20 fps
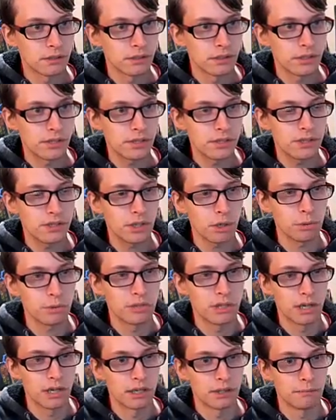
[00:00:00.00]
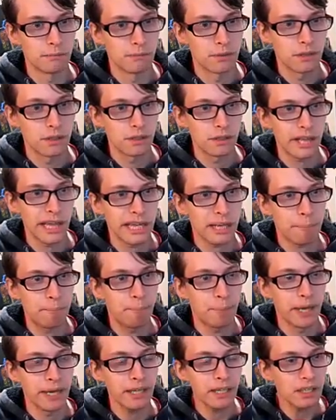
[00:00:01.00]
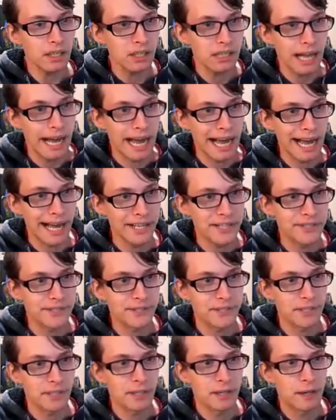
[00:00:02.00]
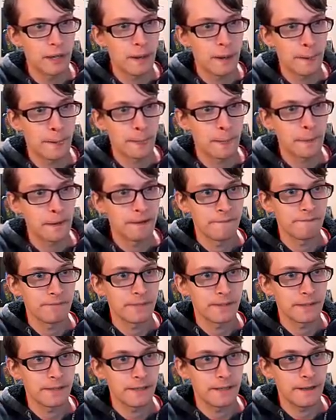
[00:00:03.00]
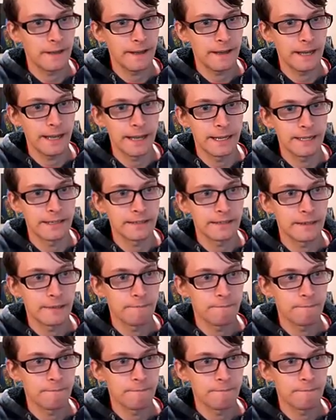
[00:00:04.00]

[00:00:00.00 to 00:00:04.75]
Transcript: It's just so dumb. Like, pick a class and